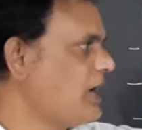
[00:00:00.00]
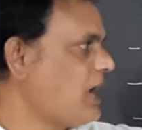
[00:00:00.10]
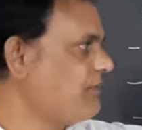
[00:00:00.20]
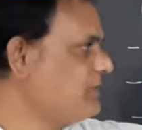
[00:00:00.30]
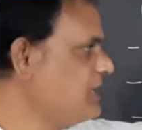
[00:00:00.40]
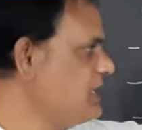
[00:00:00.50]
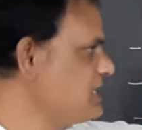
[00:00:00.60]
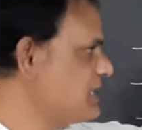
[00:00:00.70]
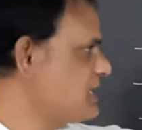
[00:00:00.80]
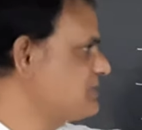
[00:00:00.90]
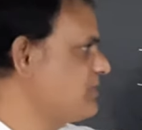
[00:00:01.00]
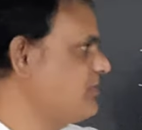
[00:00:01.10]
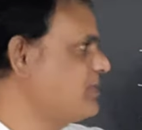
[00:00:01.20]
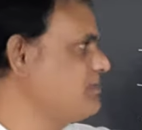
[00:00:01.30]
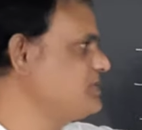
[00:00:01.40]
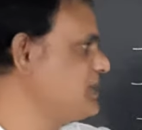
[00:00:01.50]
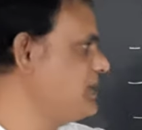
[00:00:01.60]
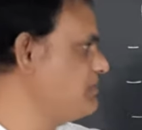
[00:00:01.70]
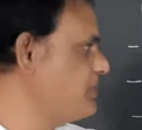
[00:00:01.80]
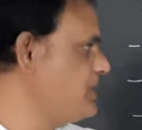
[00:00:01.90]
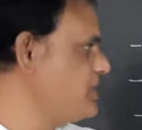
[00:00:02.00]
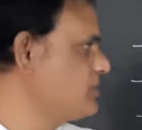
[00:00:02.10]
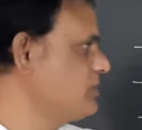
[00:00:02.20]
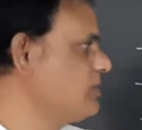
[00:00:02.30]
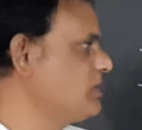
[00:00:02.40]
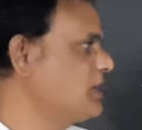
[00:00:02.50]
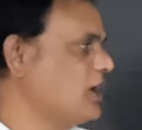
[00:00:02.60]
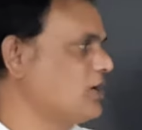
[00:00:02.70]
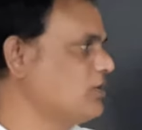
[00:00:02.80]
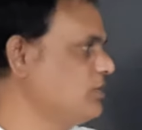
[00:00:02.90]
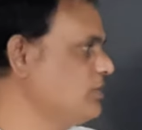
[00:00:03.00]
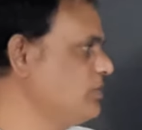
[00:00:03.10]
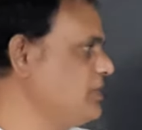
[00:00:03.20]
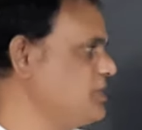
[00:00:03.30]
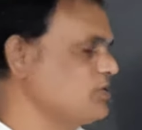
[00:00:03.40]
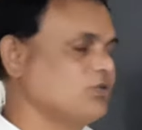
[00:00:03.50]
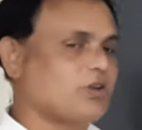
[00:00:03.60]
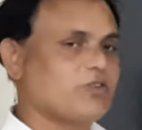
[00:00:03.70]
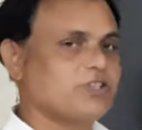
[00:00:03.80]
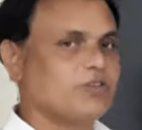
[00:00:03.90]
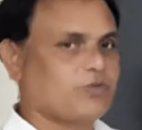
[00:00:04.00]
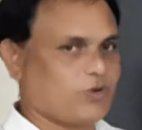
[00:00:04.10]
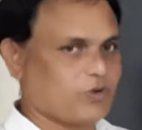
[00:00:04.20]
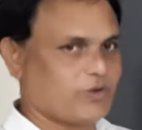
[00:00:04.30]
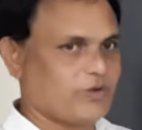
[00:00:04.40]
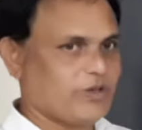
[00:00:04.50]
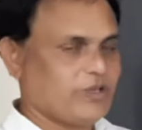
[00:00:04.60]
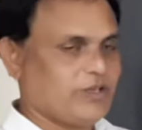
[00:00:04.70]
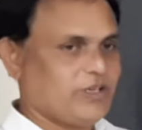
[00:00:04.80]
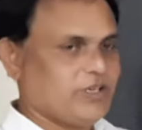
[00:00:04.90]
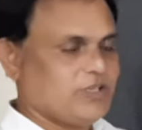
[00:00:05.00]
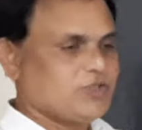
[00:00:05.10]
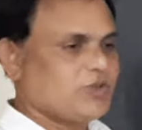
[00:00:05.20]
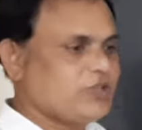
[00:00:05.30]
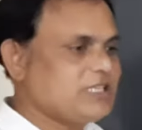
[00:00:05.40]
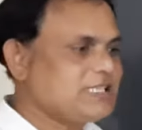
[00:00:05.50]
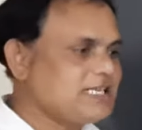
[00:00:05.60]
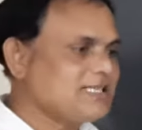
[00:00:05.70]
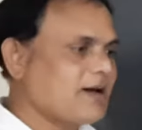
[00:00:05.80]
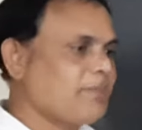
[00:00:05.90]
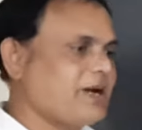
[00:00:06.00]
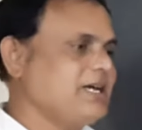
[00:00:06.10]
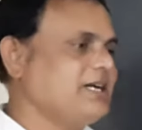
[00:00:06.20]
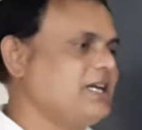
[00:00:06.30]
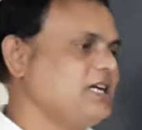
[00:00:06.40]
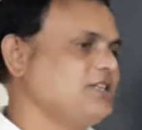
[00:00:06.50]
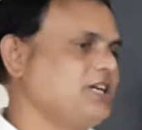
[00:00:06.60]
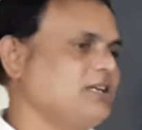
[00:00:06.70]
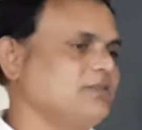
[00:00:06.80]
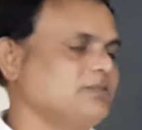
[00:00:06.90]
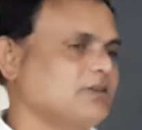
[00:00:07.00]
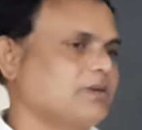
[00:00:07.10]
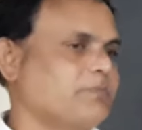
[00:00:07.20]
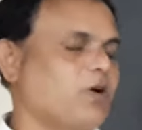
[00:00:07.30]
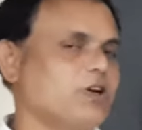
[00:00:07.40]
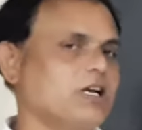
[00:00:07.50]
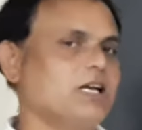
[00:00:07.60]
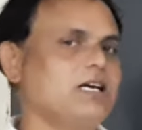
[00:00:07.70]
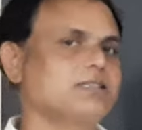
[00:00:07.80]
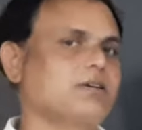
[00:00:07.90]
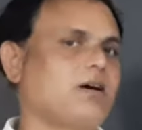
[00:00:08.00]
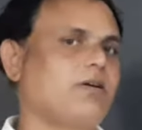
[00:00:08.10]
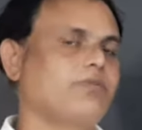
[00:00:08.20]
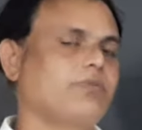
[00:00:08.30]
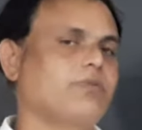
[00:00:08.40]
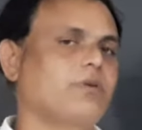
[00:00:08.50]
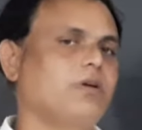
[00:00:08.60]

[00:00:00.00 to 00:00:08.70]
After he transferred from Chennaimpalli to Karnuru in 2004. So this is the migration particulars of